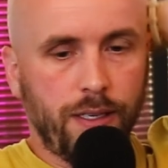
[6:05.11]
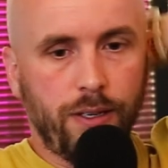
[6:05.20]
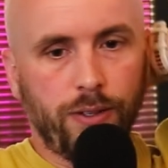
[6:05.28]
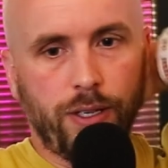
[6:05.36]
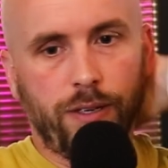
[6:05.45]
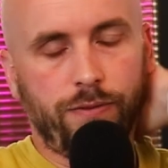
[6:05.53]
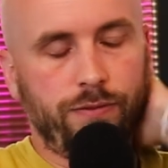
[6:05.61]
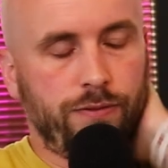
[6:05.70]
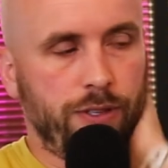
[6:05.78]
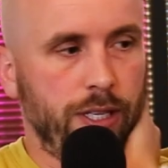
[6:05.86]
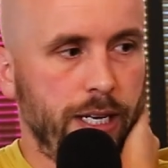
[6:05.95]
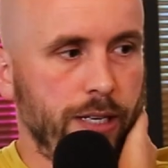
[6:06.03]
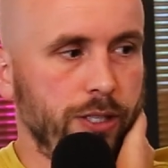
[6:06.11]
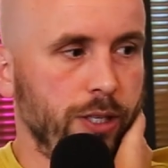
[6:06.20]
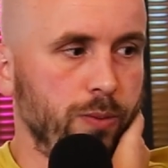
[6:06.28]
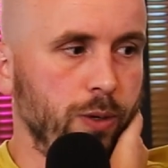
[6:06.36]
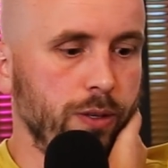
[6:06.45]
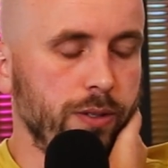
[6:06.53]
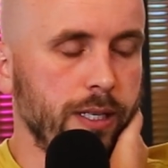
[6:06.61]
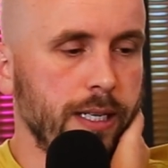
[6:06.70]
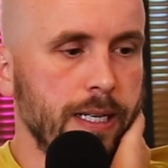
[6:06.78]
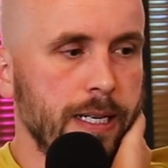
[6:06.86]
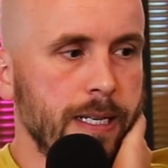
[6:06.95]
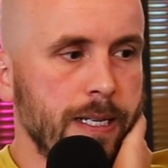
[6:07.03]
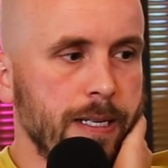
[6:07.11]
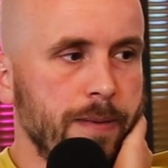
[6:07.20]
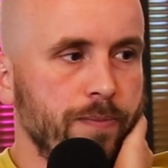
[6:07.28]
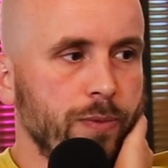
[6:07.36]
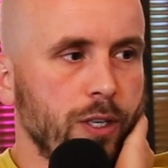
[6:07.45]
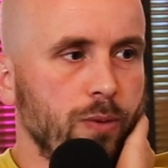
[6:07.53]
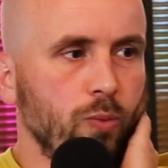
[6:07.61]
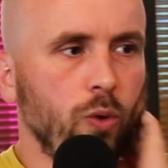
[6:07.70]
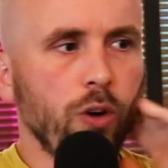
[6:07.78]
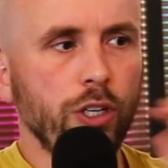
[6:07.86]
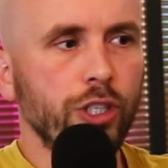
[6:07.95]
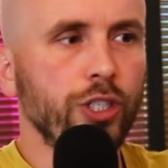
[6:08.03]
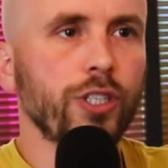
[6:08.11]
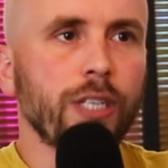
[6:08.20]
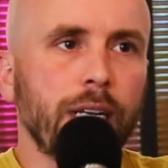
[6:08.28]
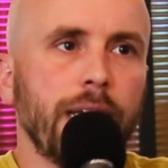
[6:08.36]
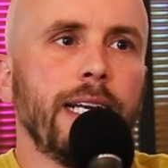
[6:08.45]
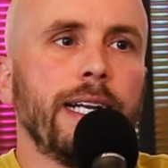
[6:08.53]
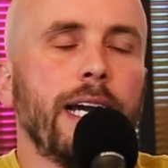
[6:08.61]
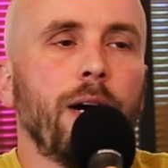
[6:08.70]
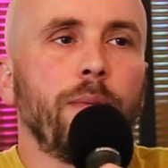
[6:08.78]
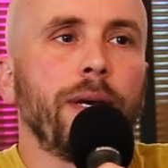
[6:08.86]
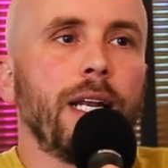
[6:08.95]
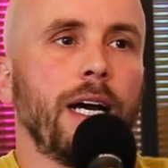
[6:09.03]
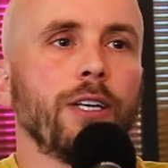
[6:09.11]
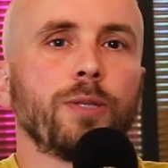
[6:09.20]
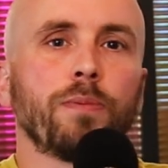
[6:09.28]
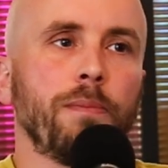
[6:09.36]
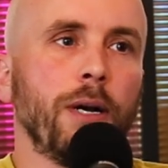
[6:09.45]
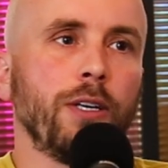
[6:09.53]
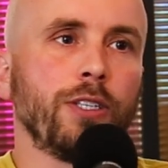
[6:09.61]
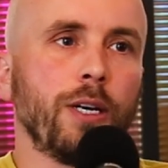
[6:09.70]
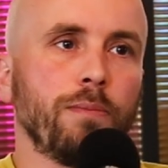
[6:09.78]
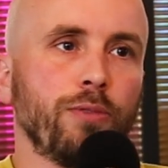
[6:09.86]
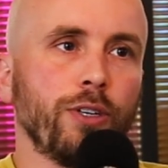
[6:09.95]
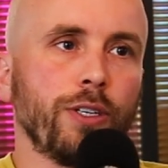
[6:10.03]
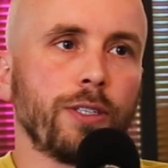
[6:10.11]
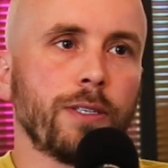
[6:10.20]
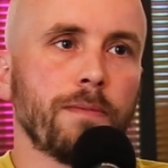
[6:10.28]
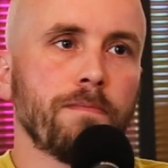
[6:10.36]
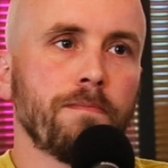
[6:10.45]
to the outside world. Why shouldn't he now be allowed to promote his own product?